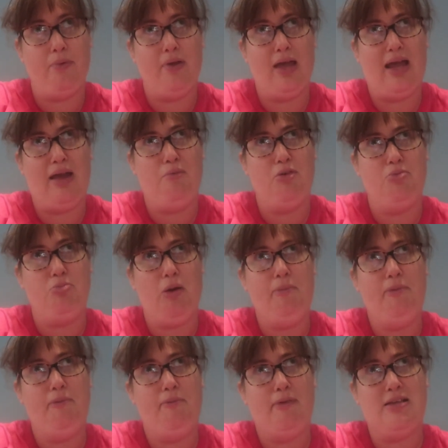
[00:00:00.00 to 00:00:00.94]
It would
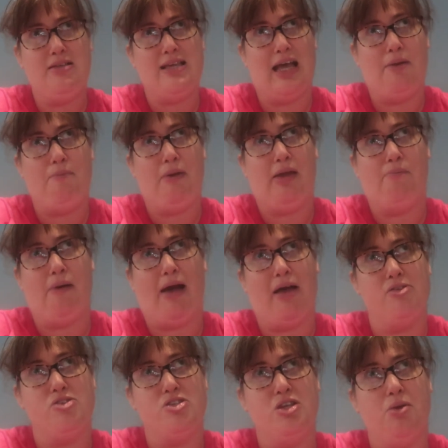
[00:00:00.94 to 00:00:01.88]
probably take me
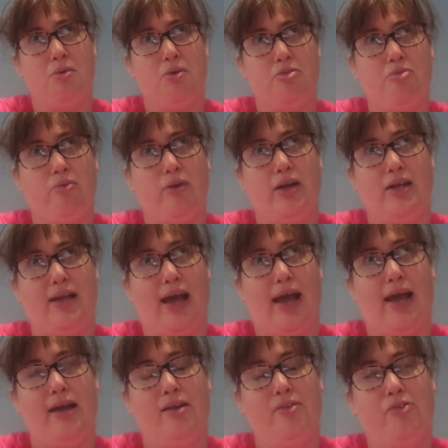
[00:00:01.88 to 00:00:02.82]
about 2 or 3
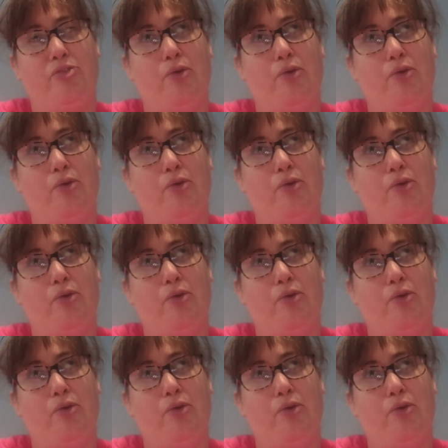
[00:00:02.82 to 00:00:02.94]
days.